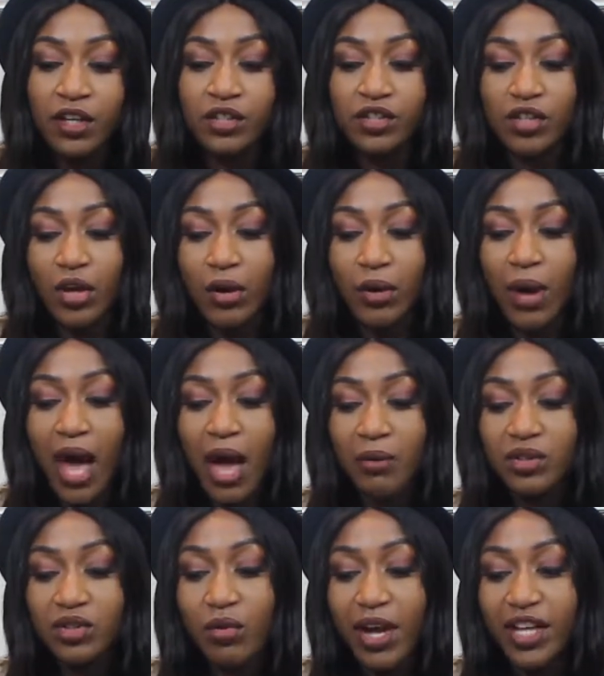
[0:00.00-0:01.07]
So I
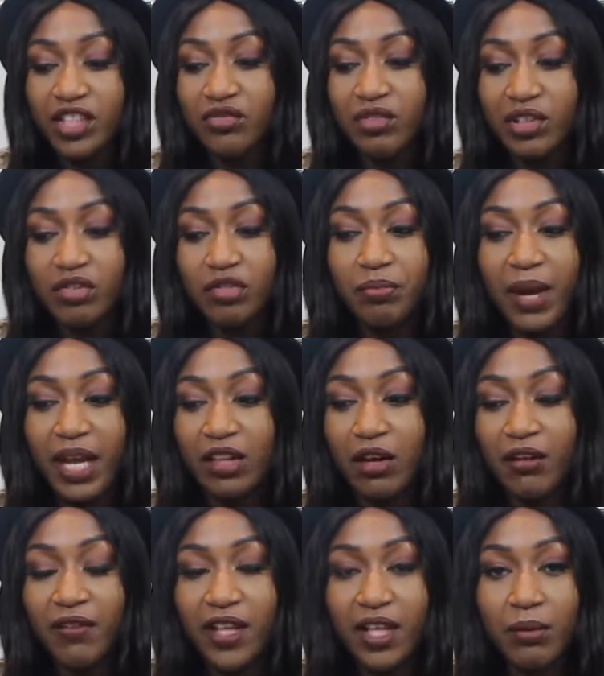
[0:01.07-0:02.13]
was quite strict with paying it
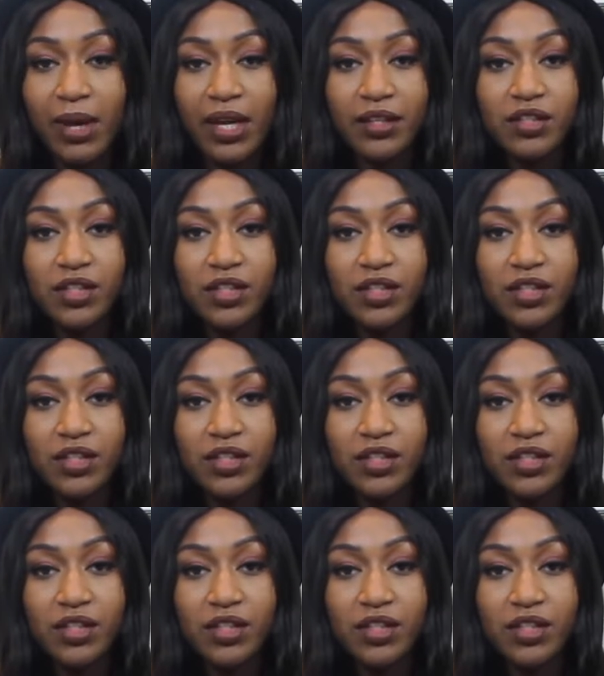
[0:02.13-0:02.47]
off anyway.